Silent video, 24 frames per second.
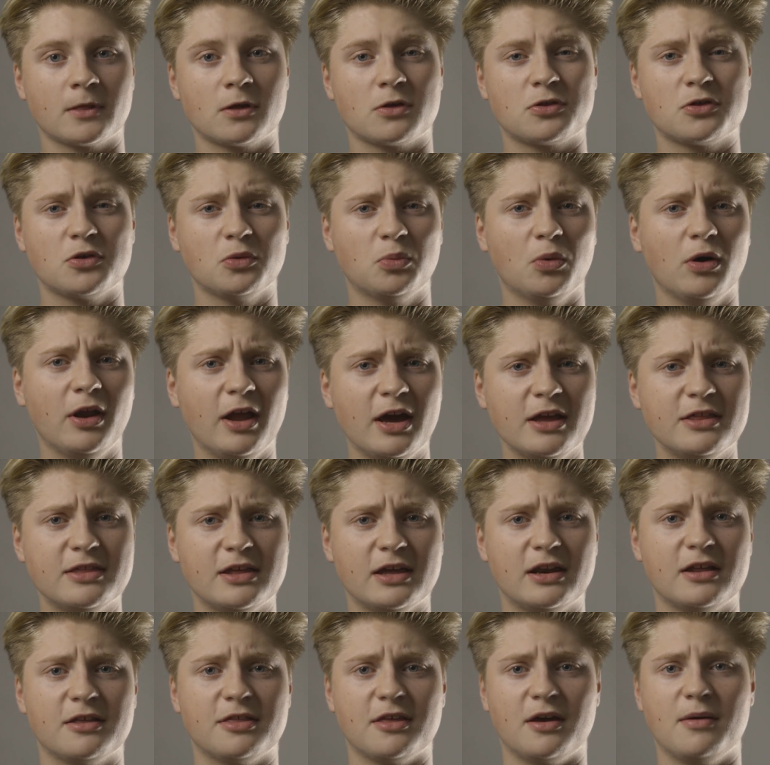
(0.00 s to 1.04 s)
So what I
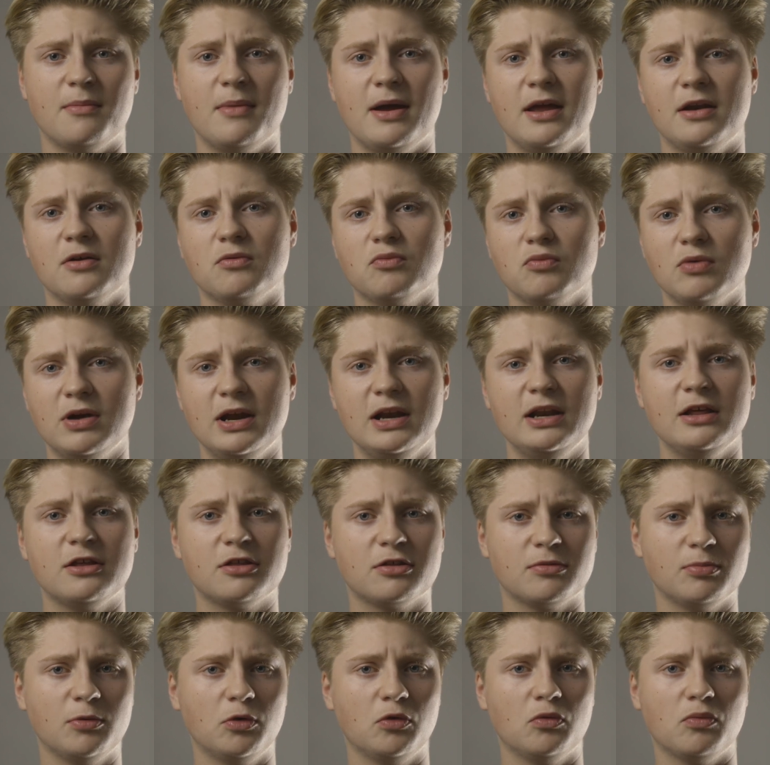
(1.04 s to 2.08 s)
did is I made a really
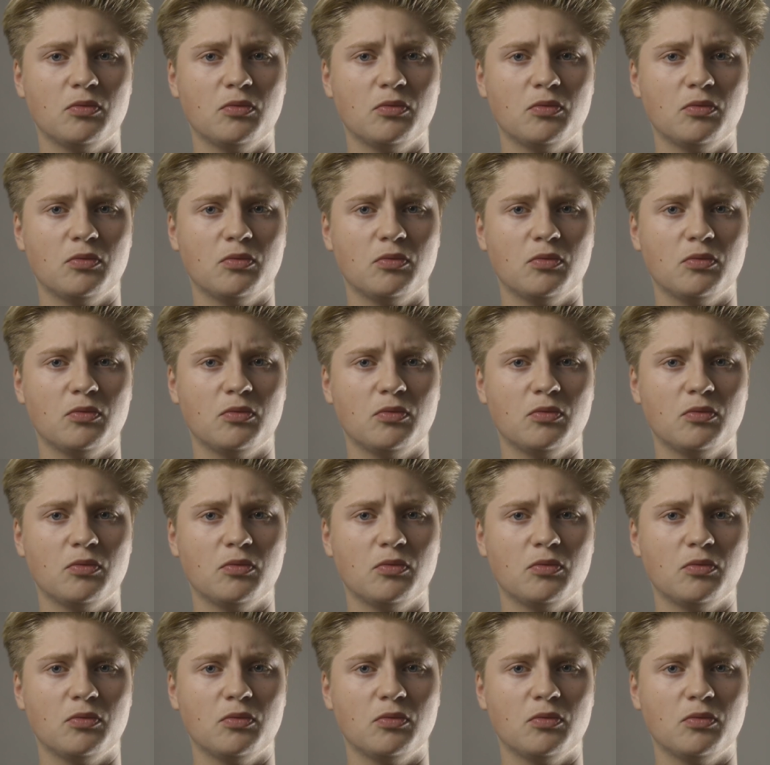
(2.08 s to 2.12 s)
small